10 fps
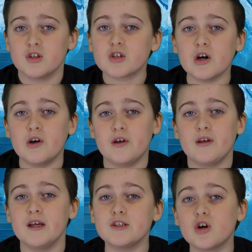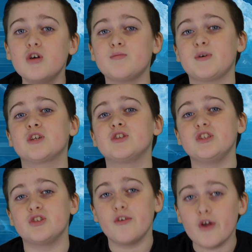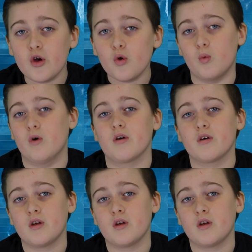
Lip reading: So it's only because it's new